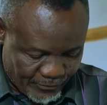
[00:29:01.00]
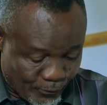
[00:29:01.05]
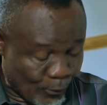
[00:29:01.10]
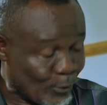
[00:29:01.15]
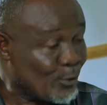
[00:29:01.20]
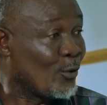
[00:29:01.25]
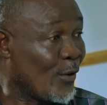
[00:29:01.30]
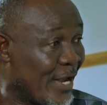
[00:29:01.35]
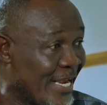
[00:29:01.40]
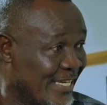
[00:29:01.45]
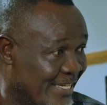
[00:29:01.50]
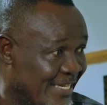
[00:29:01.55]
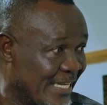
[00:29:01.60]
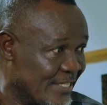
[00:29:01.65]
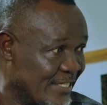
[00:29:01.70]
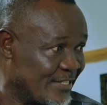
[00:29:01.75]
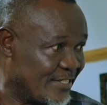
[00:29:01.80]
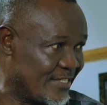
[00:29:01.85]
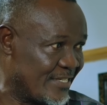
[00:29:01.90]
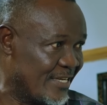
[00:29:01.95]
For doing
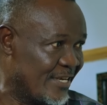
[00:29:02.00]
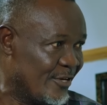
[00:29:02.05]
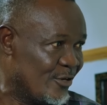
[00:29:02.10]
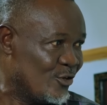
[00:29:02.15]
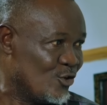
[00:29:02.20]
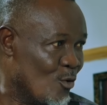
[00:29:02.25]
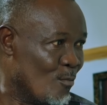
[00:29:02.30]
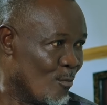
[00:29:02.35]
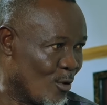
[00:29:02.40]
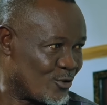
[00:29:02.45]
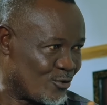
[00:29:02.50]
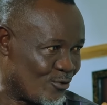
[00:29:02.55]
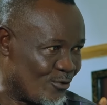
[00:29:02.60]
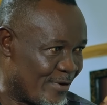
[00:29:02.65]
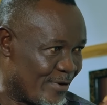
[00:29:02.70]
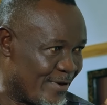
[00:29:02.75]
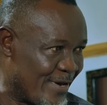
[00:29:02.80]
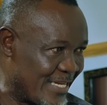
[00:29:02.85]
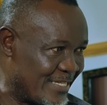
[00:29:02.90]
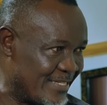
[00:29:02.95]
this, you
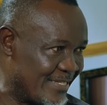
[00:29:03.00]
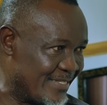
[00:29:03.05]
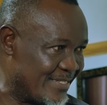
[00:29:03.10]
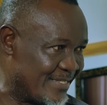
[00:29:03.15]
must regret